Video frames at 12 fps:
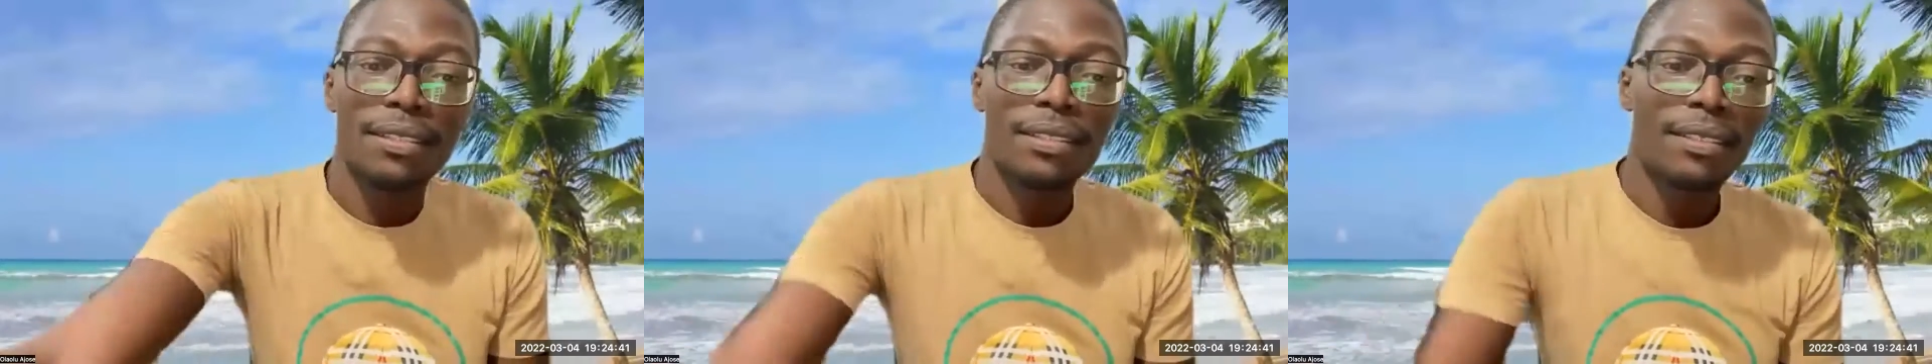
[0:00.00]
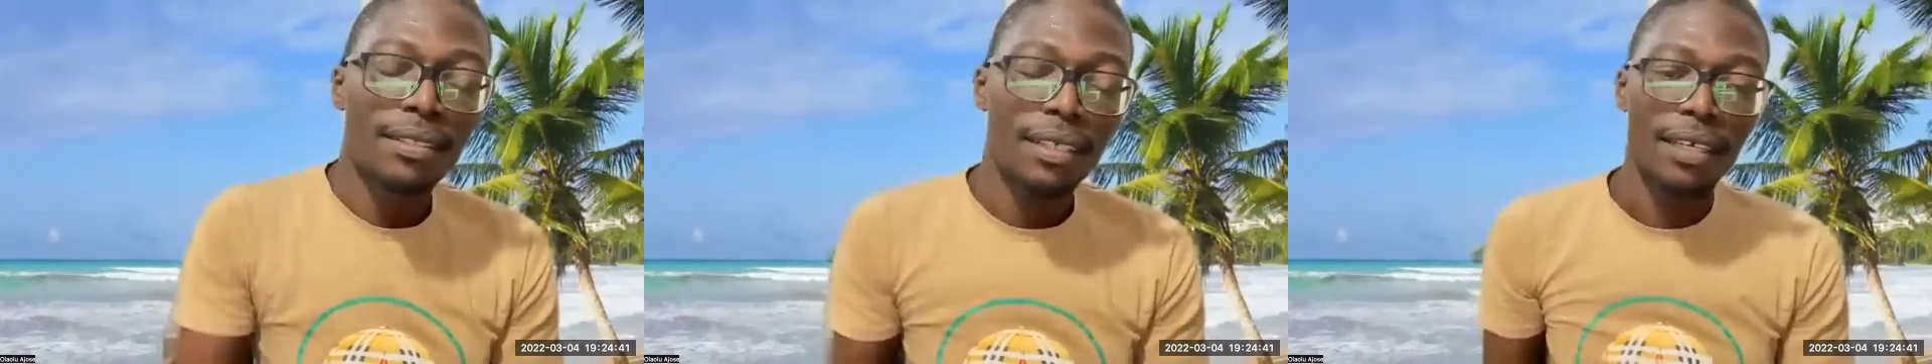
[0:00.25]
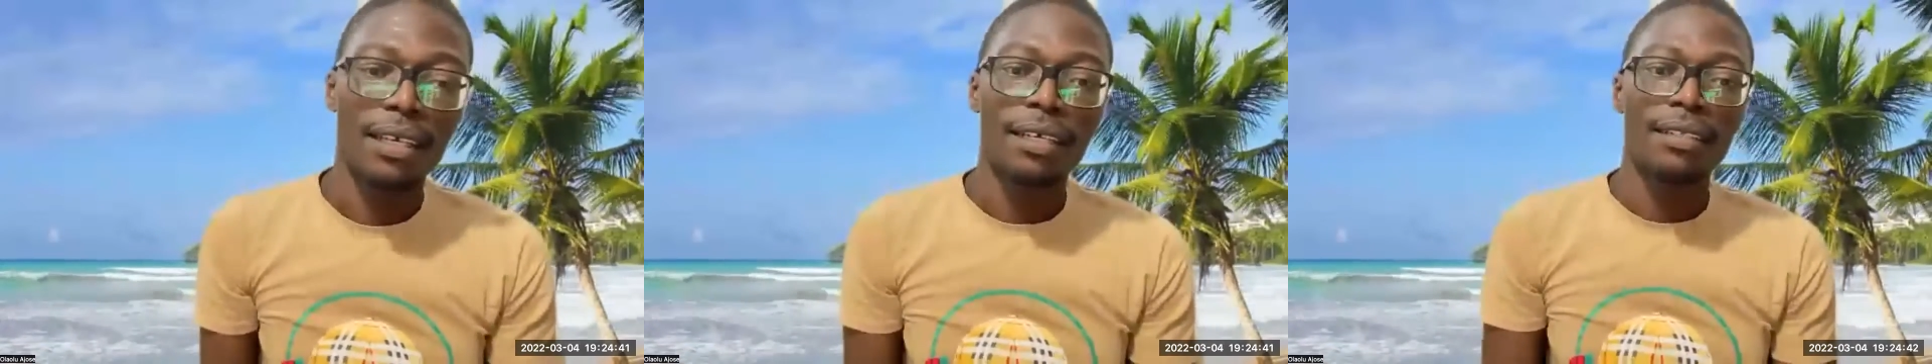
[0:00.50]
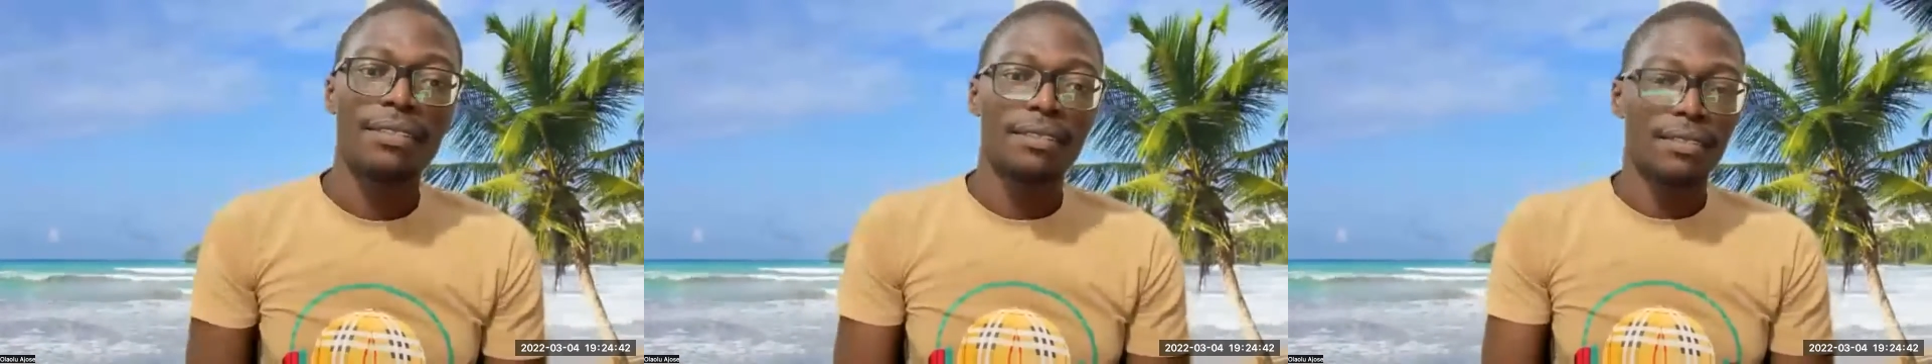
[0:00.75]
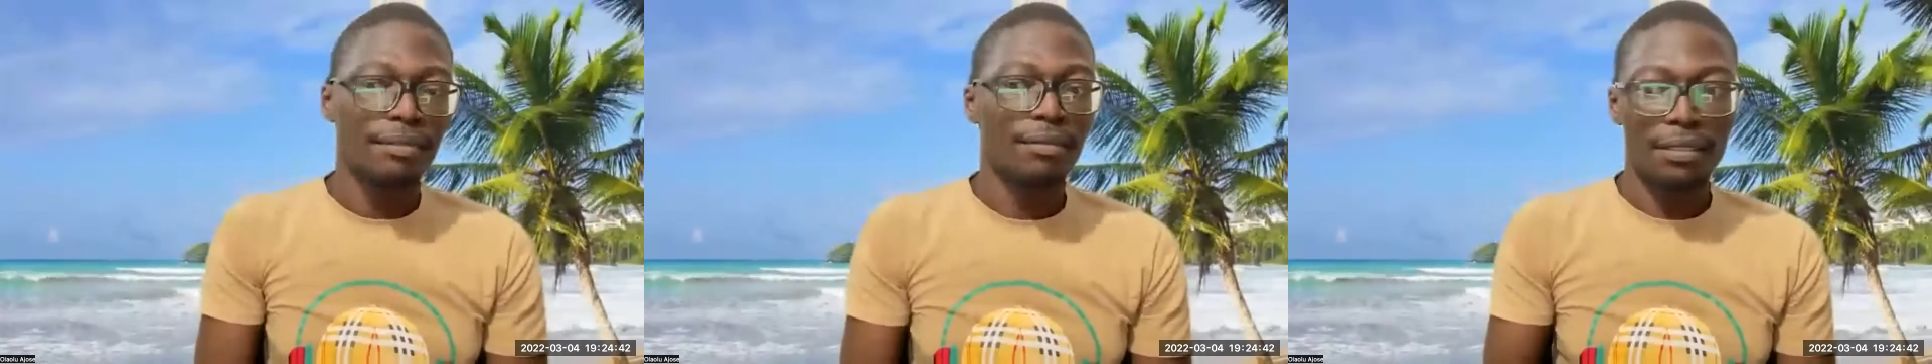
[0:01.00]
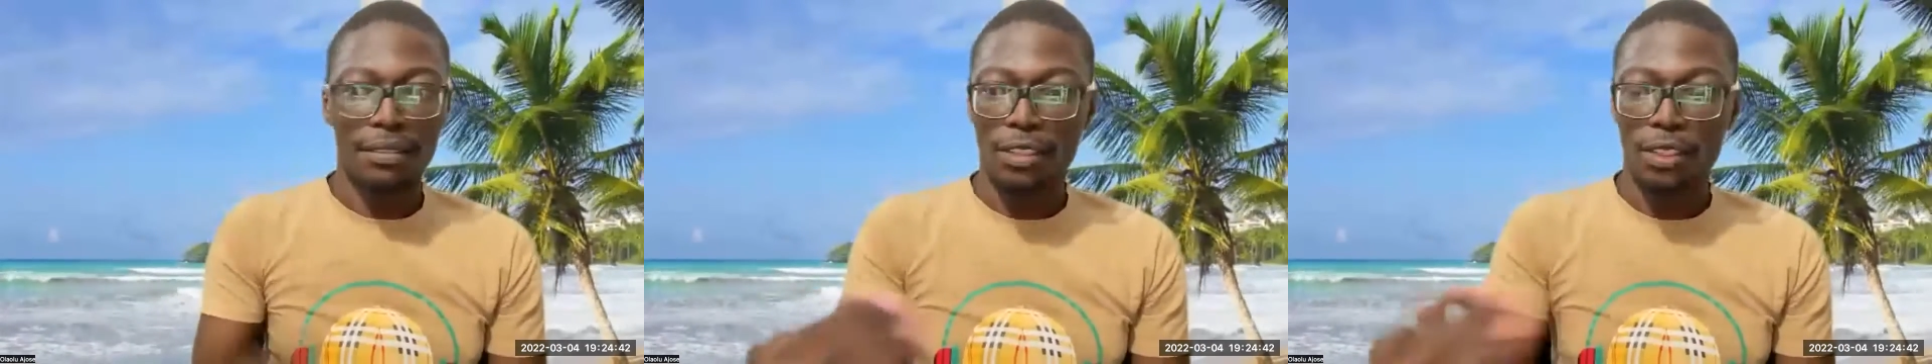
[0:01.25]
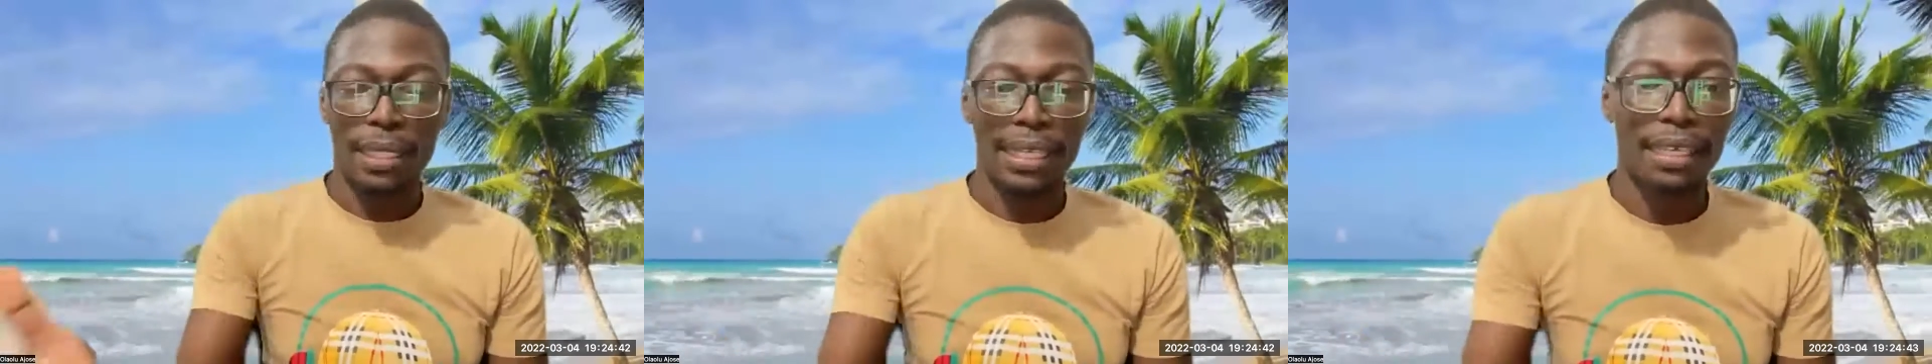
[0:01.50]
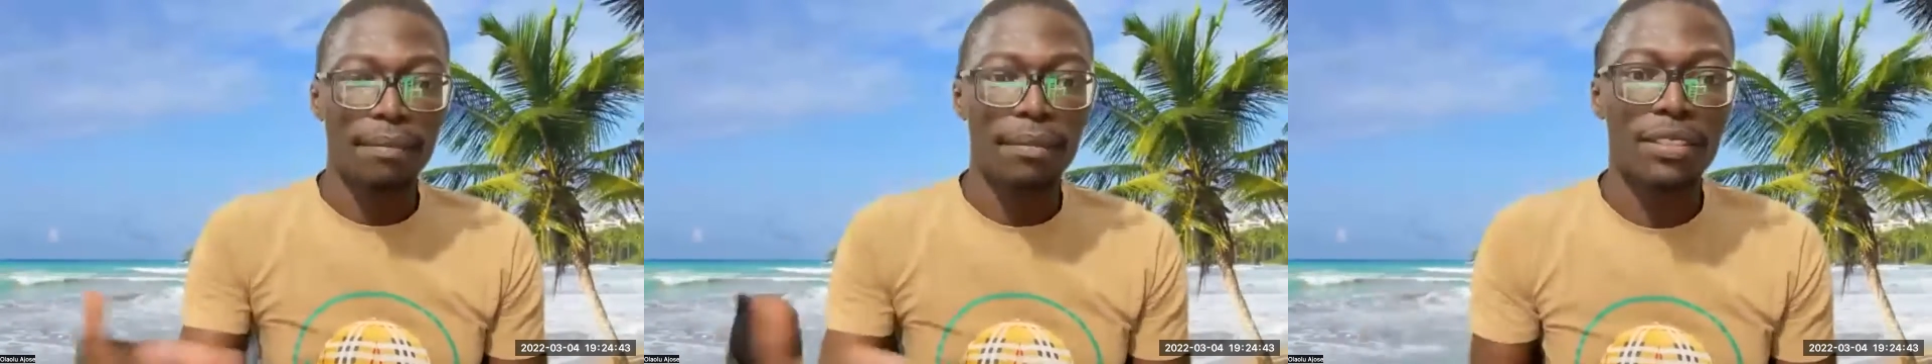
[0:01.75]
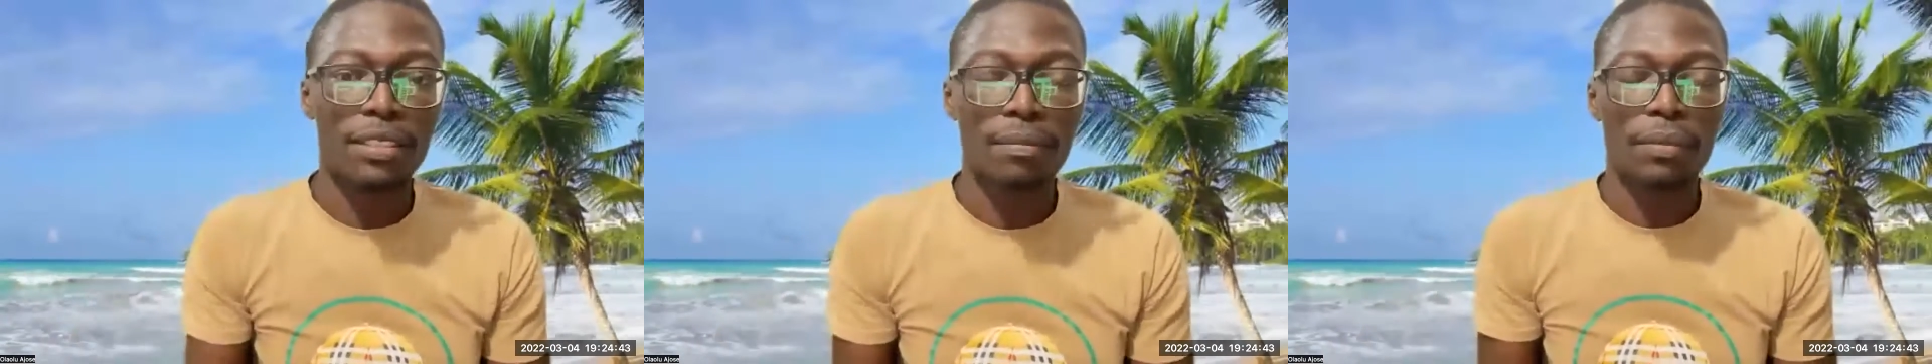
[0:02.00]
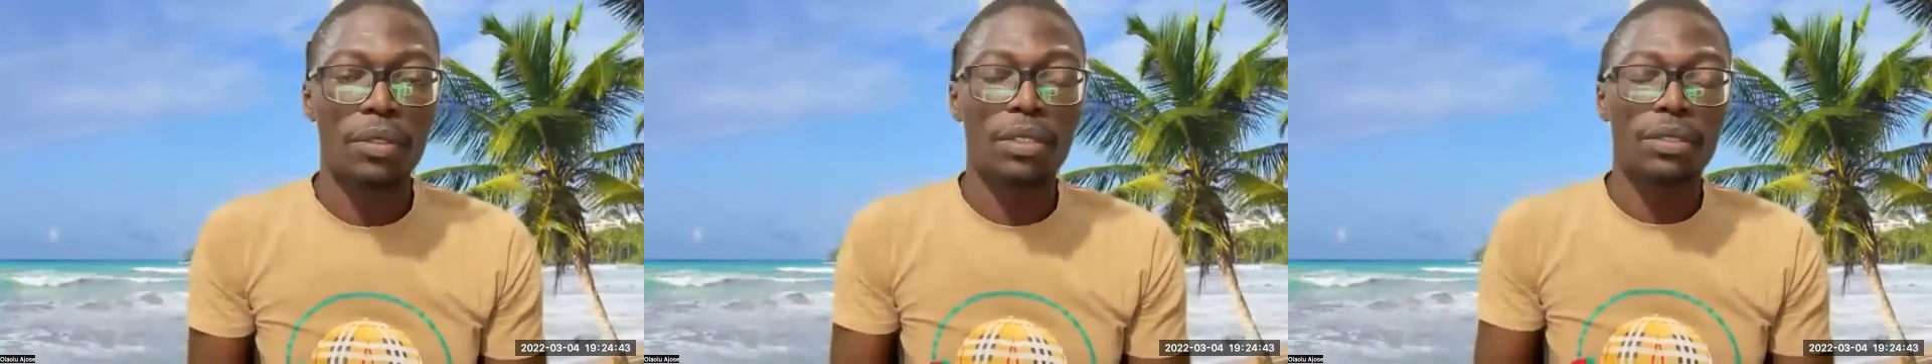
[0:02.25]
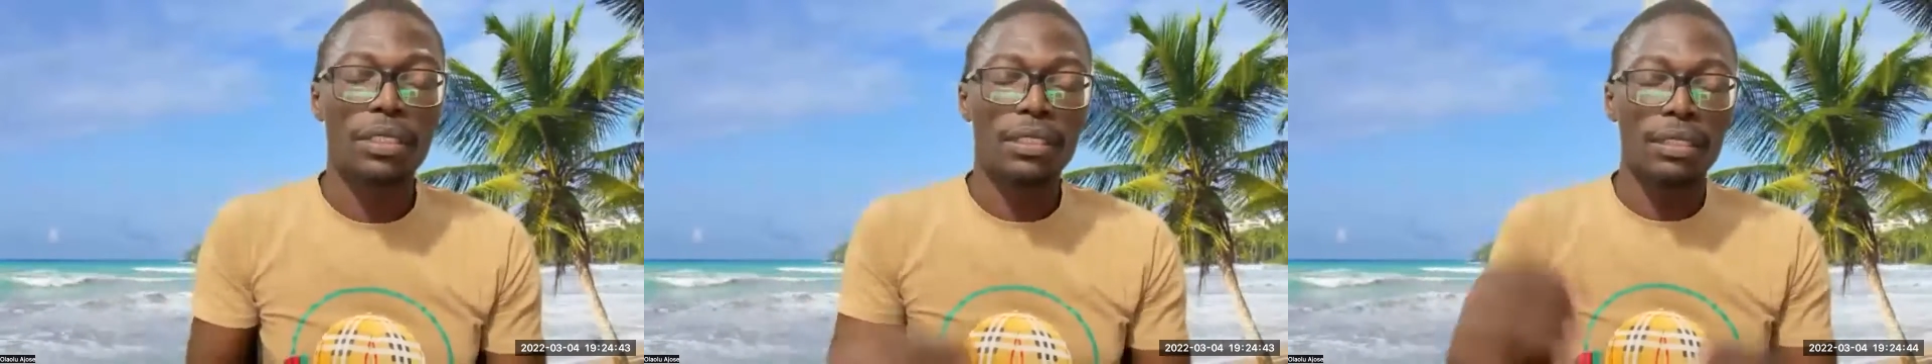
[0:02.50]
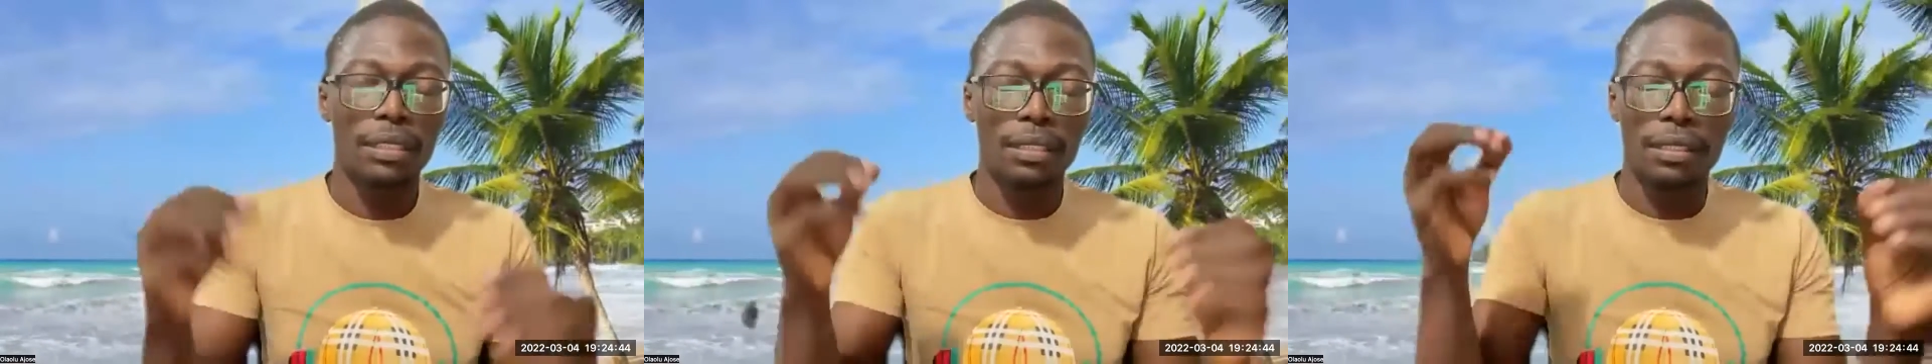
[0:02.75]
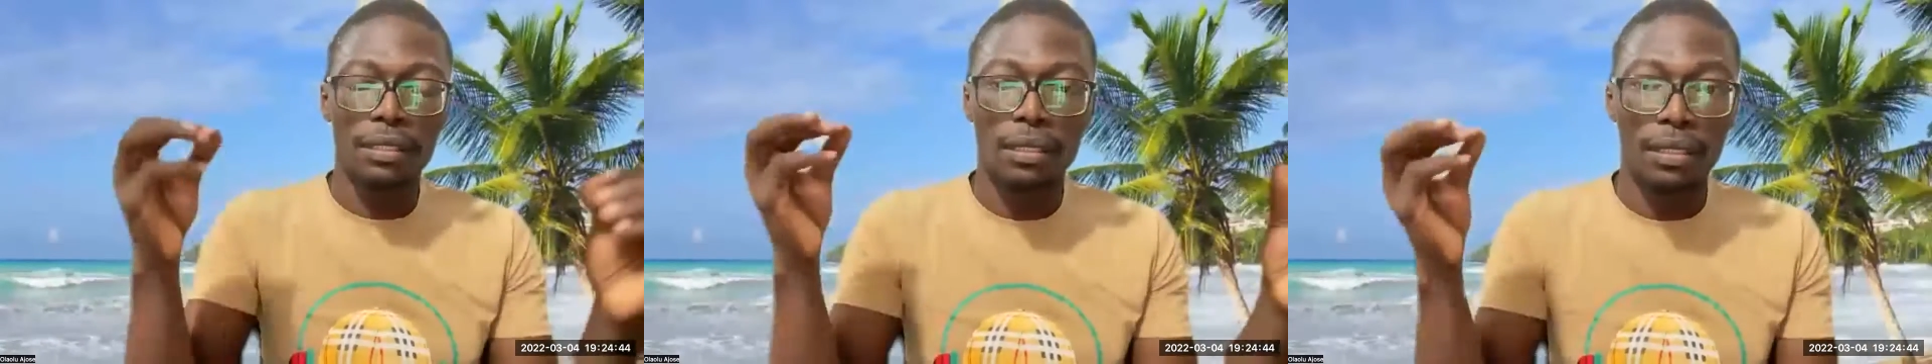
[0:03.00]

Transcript: And just like I mentioned, people who create the,